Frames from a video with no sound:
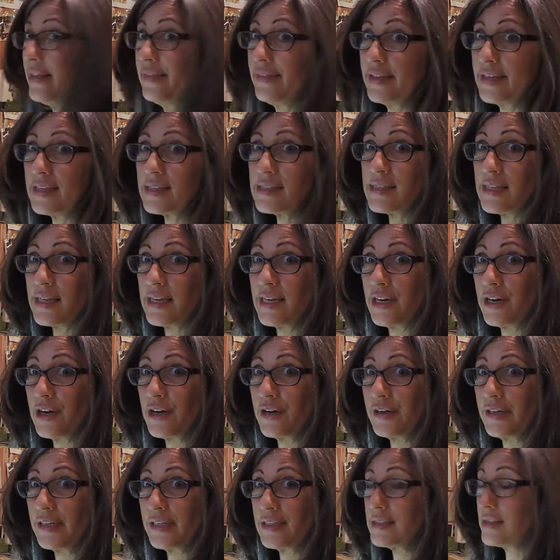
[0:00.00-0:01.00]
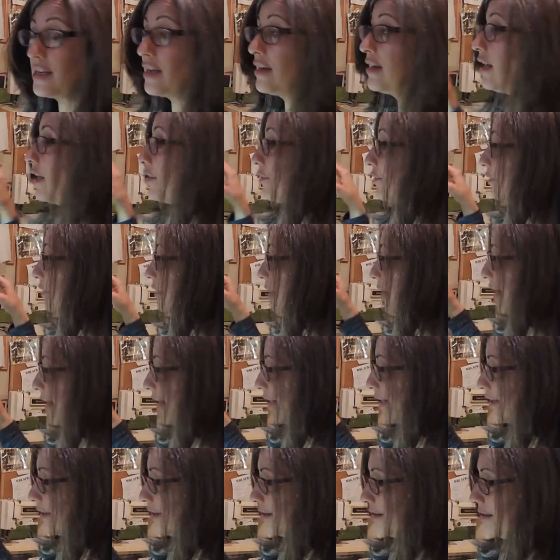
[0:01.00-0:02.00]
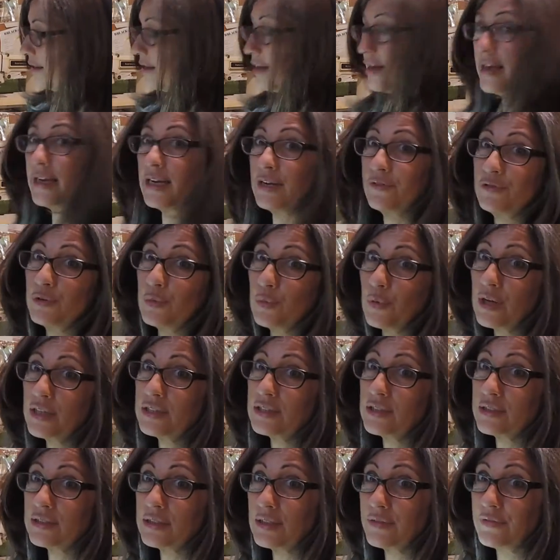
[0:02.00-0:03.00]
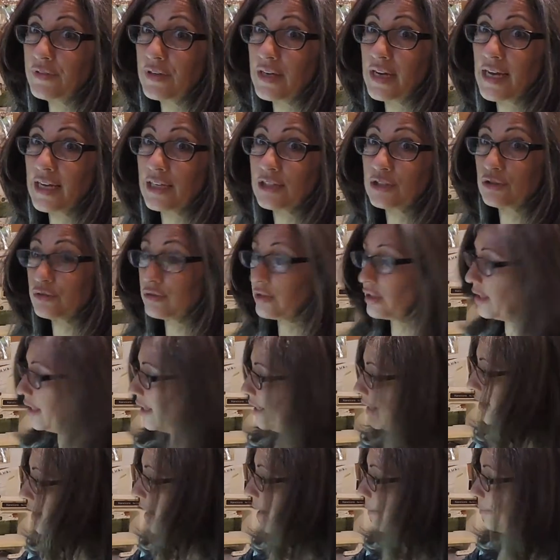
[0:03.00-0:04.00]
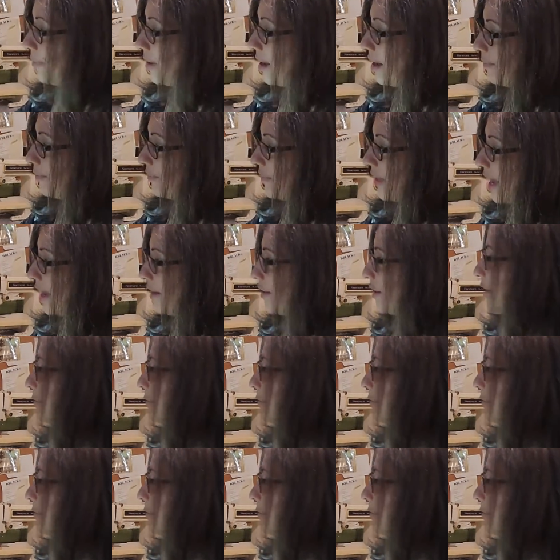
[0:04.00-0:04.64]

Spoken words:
And this here is another light, and if you want just even extra light, I pop that